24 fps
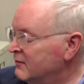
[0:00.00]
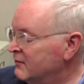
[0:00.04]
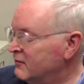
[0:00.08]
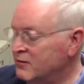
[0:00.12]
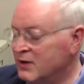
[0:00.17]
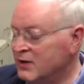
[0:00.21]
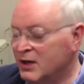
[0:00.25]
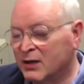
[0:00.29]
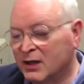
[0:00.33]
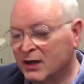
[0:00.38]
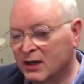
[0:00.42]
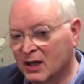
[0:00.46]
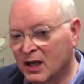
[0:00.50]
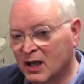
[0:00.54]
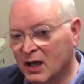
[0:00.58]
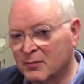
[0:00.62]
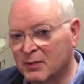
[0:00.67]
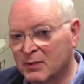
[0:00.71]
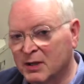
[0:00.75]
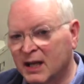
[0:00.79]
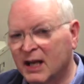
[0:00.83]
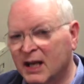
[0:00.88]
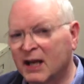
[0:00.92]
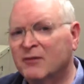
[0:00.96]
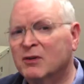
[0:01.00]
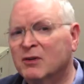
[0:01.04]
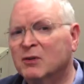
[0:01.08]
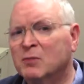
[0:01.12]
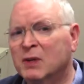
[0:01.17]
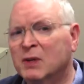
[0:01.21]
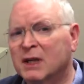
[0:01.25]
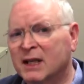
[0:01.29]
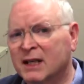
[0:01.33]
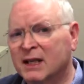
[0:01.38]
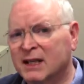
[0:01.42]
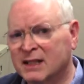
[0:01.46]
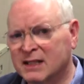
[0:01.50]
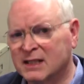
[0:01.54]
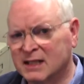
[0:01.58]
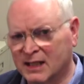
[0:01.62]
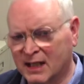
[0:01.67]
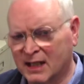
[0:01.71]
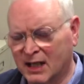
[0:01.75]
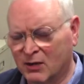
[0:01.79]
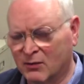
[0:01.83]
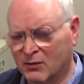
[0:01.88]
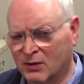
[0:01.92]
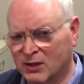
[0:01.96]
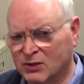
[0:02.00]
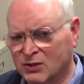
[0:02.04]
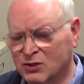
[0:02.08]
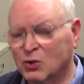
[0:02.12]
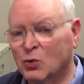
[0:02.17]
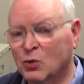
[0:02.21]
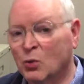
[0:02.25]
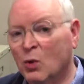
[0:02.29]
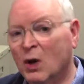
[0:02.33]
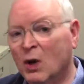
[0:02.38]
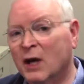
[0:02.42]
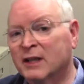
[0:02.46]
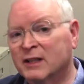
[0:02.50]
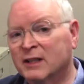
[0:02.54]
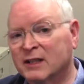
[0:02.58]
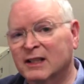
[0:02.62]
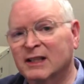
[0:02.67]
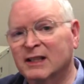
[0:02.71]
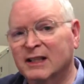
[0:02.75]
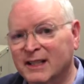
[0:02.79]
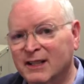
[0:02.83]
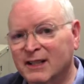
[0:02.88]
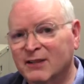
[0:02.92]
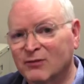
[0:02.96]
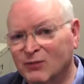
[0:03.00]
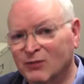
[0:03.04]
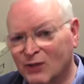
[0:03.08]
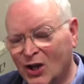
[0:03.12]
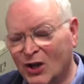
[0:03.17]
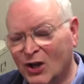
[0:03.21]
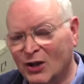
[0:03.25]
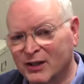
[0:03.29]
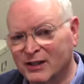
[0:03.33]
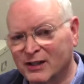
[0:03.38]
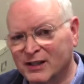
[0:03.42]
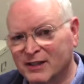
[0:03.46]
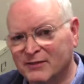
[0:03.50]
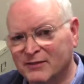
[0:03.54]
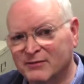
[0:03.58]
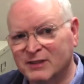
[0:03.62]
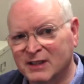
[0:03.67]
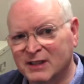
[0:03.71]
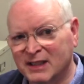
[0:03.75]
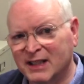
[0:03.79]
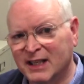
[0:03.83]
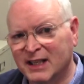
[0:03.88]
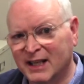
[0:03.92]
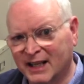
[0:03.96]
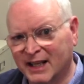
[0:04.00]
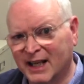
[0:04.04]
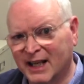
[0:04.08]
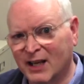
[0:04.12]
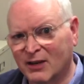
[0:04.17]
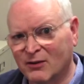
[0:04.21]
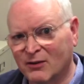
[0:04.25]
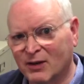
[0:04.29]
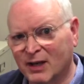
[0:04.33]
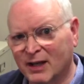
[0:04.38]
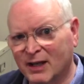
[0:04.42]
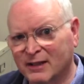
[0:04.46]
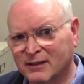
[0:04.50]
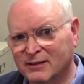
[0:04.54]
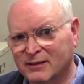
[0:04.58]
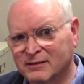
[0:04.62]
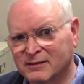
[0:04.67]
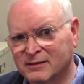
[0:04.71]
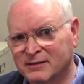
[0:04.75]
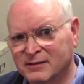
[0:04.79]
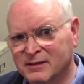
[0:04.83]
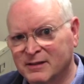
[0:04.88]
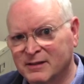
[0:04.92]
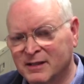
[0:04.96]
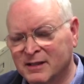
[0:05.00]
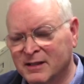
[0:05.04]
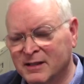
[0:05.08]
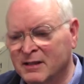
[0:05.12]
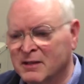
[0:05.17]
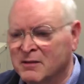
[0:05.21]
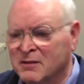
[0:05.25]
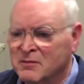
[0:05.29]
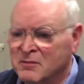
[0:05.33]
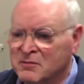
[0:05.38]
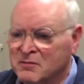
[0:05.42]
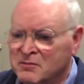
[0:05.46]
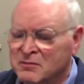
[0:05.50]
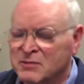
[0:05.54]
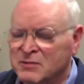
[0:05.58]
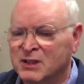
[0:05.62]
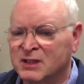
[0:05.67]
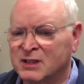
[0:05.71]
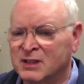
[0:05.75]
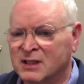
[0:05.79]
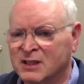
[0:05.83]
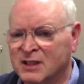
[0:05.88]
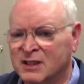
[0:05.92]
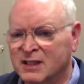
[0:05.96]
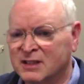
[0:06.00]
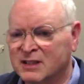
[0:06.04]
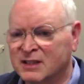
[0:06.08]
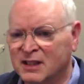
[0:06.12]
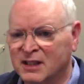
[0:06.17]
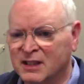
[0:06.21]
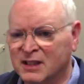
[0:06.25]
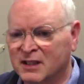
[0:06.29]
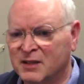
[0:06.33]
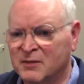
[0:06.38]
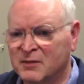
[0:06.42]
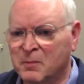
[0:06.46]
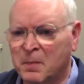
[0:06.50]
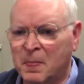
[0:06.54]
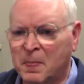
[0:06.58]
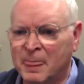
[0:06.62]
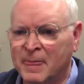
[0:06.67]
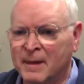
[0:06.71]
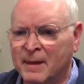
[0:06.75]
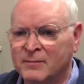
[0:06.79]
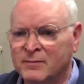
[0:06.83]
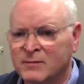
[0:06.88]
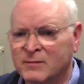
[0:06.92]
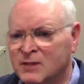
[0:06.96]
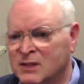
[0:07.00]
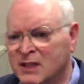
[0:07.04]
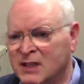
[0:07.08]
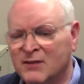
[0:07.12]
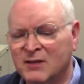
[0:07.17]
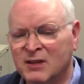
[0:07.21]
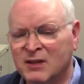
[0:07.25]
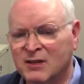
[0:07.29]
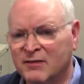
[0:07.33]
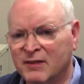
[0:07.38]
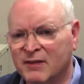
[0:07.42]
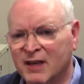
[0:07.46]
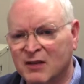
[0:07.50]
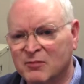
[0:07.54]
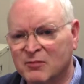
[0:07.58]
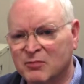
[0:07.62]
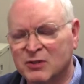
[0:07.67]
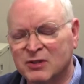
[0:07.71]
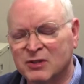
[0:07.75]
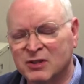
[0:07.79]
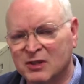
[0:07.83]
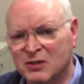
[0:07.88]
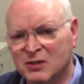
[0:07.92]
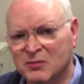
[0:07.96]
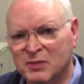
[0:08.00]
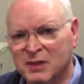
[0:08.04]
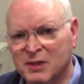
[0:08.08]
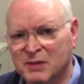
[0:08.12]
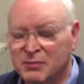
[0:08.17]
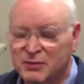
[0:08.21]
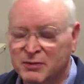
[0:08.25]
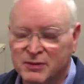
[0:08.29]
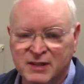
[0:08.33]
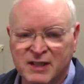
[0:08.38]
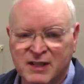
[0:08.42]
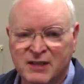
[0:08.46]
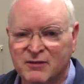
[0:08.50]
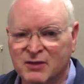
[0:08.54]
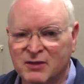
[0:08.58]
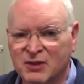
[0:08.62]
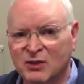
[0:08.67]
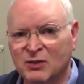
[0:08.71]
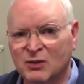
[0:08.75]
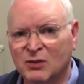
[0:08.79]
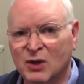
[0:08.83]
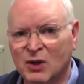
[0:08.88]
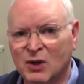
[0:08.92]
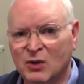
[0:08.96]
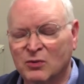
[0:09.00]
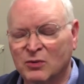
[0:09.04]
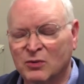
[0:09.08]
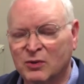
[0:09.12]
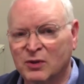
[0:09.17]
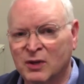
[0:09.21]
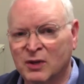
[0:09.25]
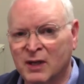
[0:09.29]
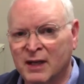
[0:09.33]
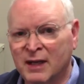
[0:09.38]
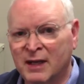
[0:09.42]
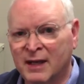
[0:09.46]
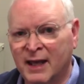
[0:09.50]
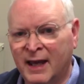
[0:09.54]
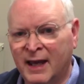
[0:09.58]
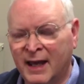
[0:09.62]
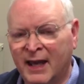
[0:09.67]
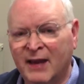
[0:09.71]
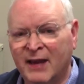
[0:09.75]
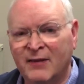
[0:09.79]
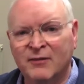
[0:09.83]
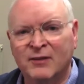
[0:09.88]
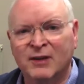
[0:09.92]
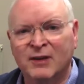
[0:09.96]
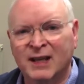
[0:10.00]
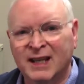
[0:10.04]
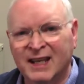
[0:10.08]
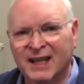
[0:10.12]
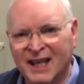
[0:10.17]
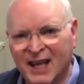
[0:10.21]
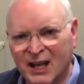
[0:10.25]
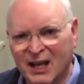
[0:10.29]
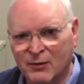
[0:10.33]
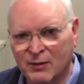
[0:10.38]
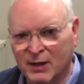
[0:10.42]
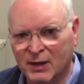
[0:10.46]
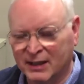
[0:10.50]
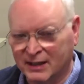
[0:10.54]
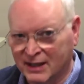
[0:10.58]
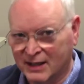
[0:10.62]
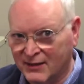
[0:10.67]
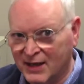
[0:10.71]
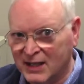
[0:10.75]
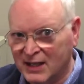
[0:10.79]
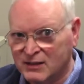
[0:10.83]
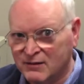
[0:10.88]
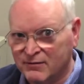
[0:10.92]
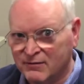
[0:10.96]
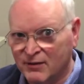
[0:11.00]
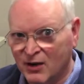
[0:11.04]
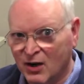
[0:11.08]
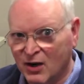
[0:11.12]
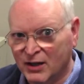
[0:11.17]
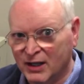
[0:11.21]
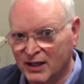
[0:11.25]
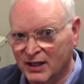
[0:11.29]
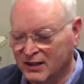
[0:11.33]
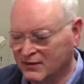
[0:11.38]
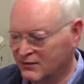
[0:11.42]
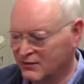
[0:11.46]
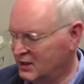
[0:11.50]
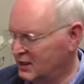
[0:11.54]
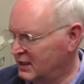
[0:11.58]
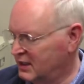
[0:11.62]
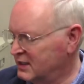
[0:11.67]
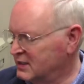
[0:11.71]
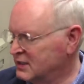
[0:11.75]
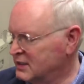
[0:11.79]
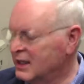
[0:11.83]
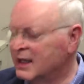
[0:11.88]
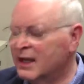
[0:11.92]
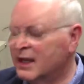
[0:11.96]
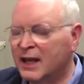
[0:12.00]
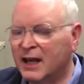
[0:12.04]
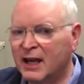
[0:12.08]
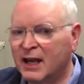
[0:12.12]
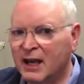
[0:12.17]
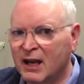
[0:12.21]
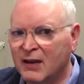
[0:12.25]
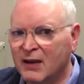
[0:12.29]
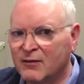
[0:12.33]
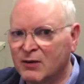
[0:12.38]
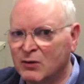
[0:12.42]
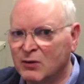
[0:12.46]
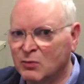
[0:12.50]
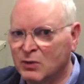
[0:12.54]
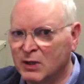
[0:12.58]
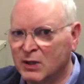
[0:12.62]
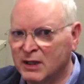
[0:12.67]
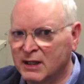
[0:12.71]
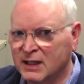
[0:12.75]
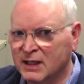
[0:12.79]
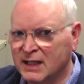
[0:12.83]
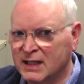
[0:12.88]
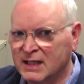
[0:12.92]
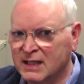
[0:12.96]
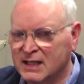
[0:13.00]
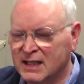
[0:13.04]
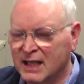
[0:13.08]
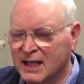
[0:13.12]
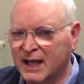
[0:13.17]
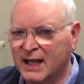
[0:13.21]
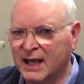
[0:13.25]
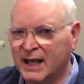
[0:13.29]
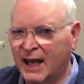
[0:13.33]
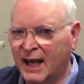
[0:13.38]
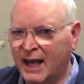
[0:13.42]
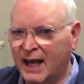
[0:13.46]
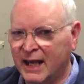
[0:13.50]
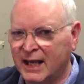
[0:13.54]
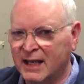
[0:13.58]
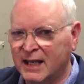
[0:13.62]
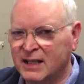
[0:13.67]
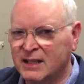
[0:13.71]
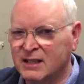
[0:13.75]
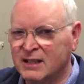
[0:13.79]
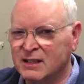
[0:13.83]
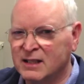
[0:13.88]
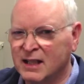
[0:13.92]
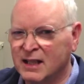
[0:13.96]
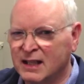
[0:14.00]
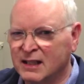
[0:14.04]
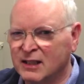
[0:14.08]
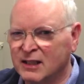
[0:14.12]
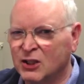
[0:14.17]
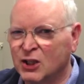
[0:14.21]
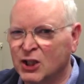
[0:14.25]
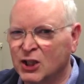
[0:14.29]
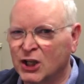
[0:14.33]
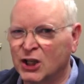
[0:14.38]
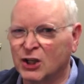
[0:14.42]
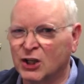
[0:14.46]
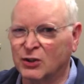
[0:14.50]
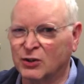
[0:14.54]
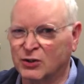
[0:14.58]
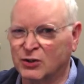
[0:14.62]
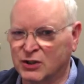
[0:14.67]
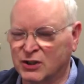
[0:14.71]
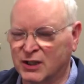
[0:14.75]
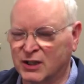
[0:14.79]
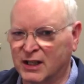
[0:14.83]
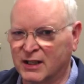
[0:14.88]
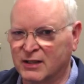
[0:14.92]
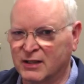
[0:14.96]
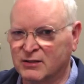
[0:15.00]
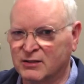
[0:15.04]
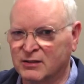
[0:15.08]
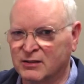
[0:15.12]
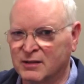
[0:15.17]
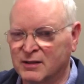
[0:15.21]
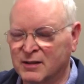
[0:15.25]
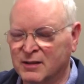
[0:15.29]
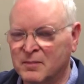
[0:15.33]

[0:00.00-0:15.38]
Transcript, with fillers: very common. Everybody gets cataracts. You want to live long enough to get a cataract. Statistically, 75% of people 70 or older have cataract. Now that's a fogging of the lens. Everyone gets that haze, that little color change.